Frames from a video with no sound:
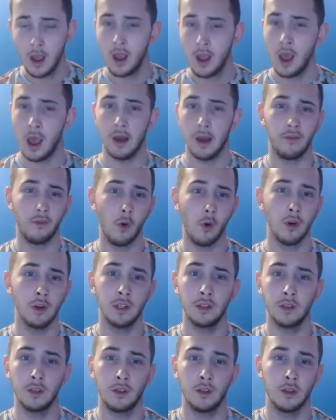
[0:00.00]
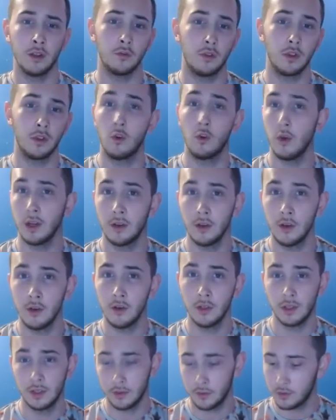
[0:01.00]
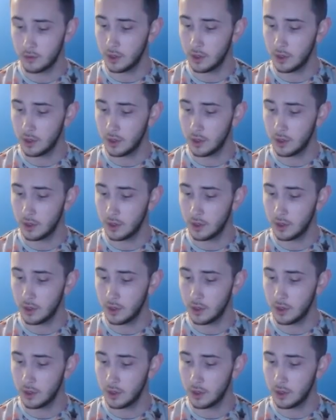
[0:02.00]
And of course, the quick news,